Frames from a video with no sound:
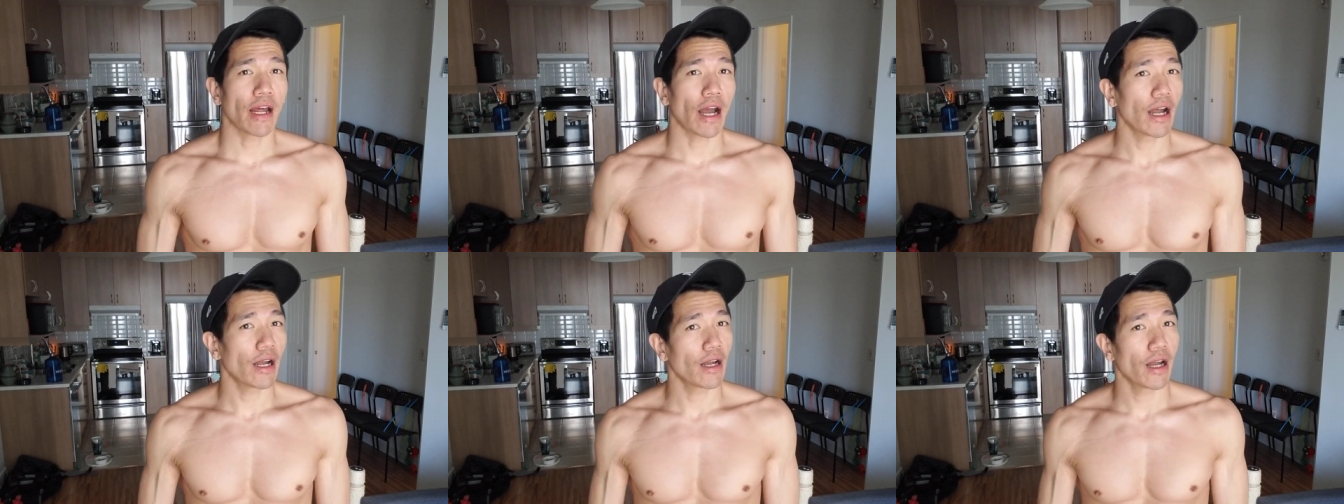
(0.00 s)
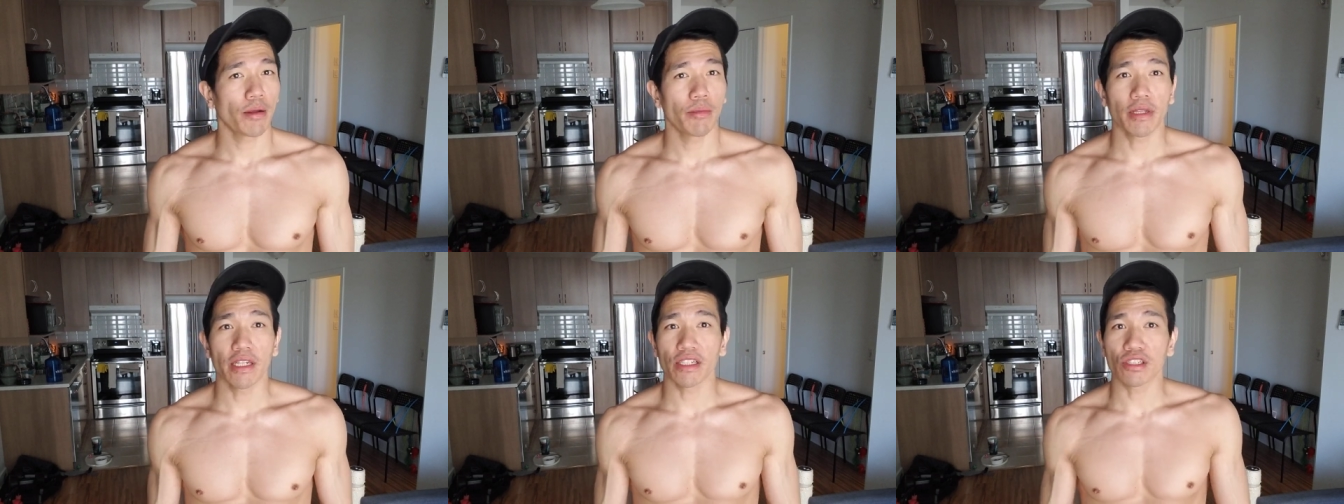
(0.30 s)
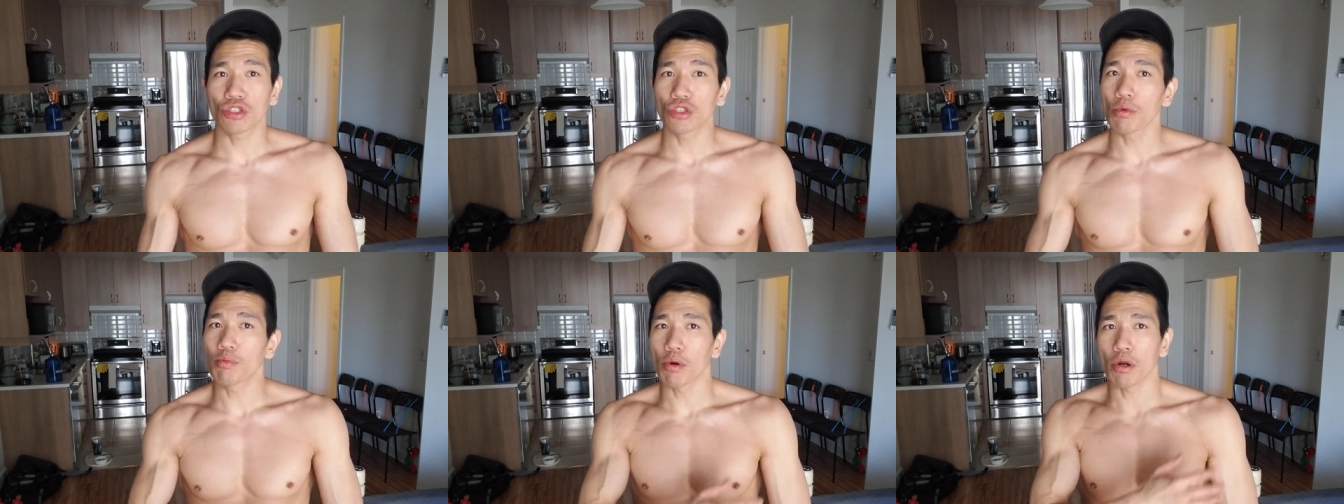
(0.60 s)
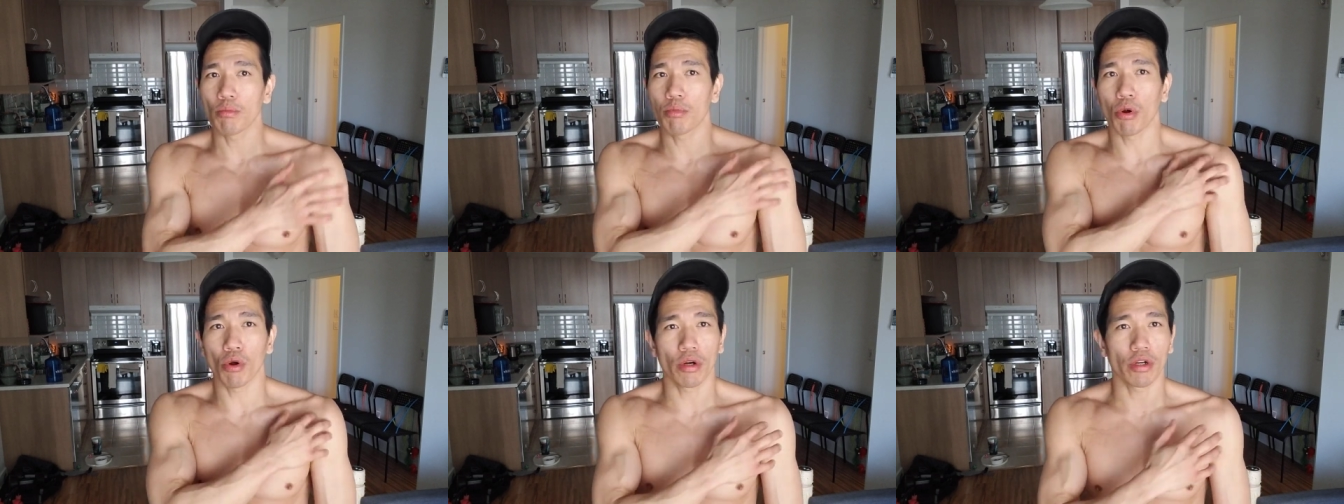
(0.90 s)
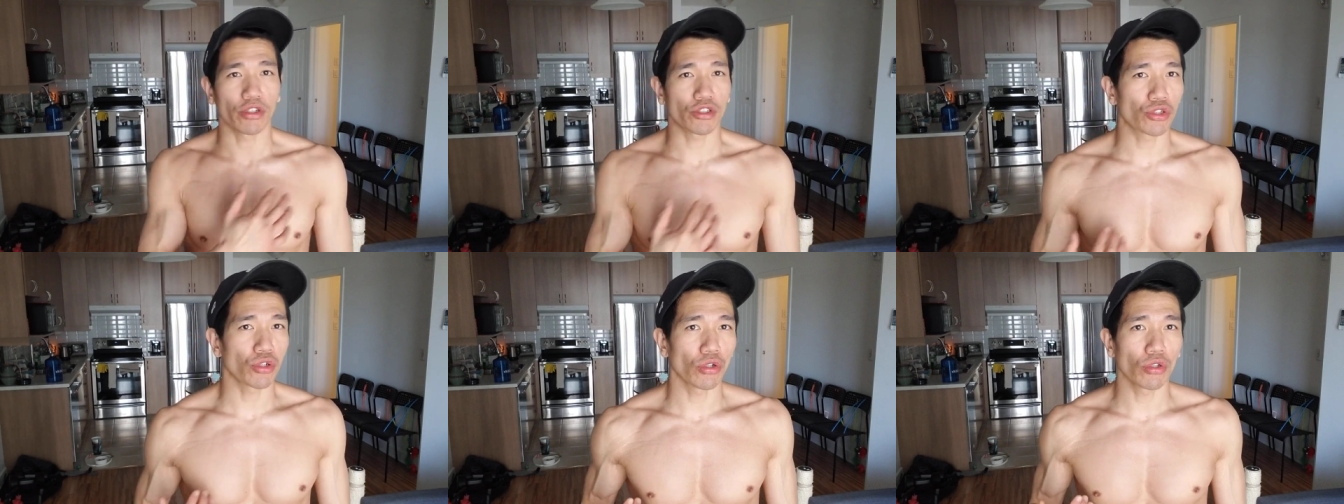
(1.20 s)
I, I mean, it's super
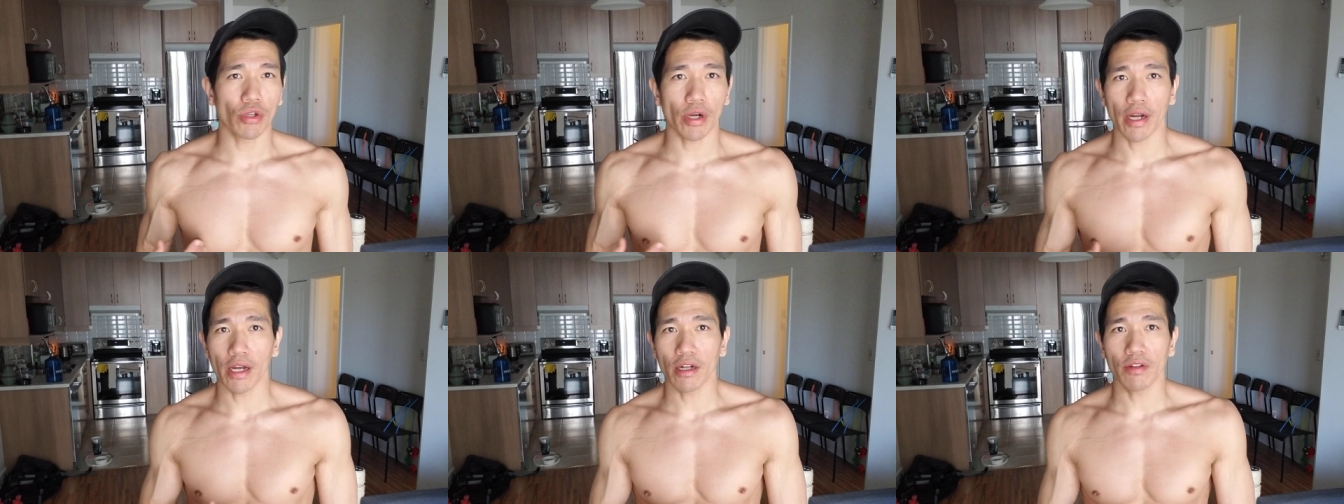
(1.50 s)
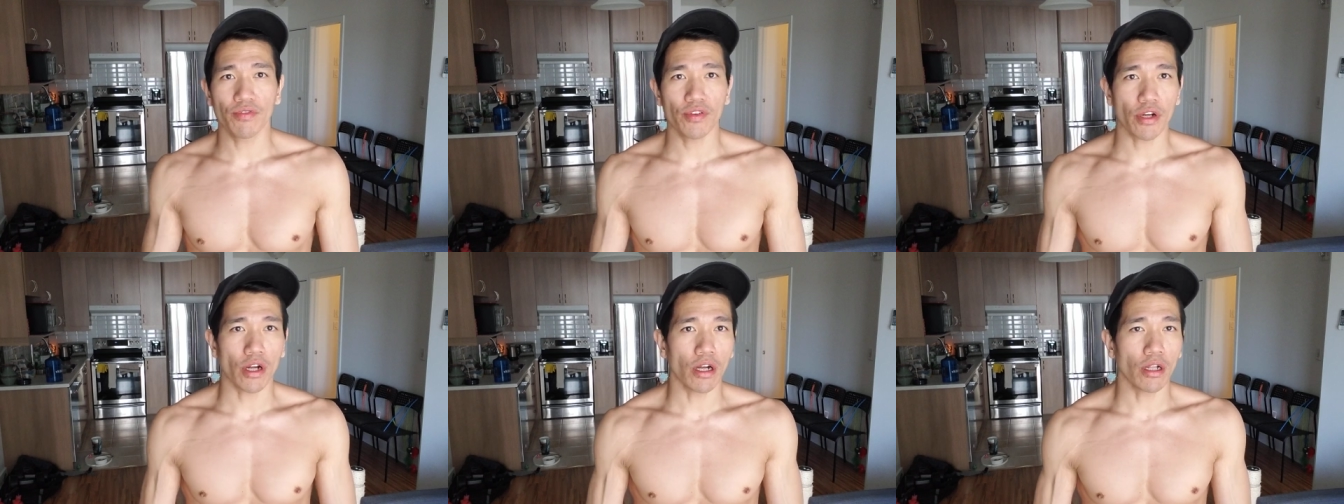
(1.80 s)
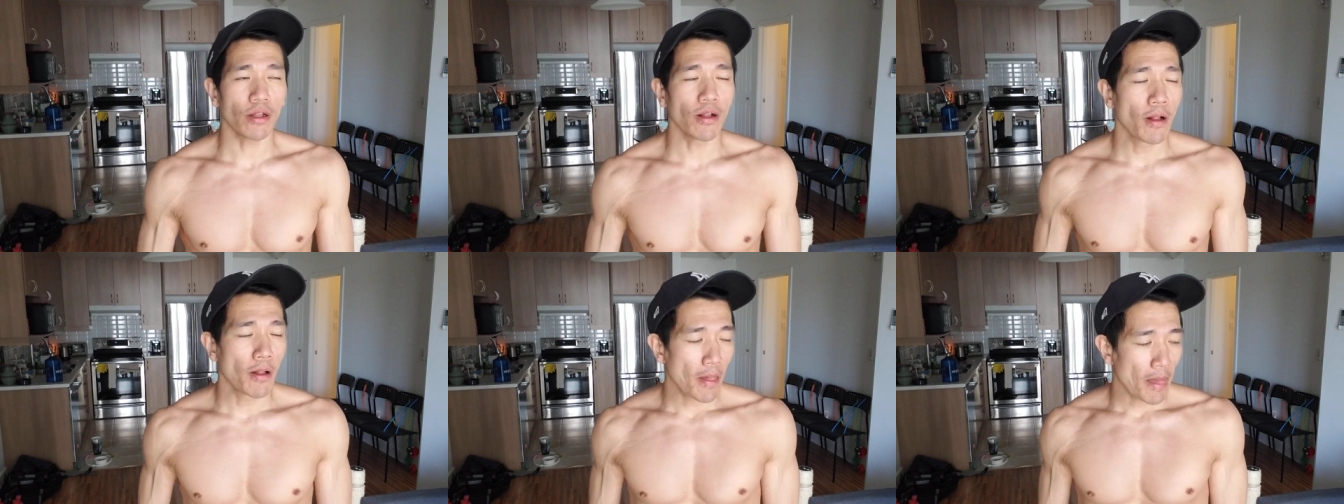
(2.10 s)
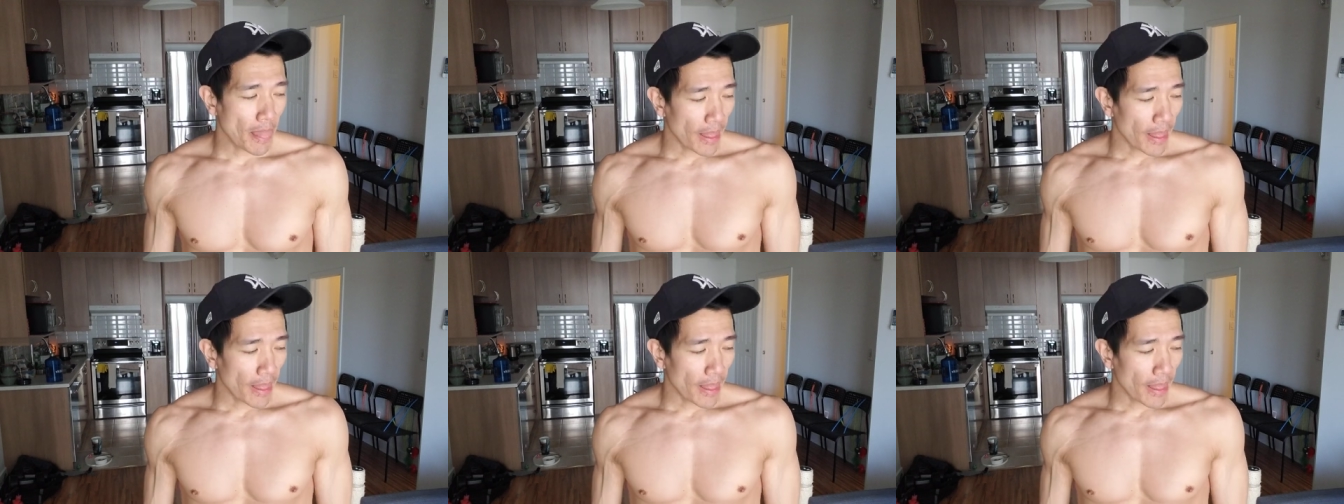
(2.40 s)
important, shoulder health and all.